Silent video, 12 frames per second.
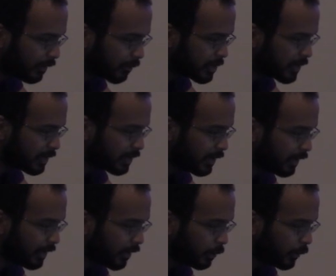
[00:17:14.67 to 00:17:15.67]
the reason it's get
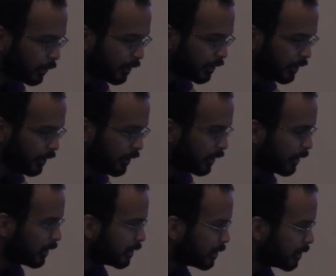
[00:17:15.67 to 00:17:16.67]
number is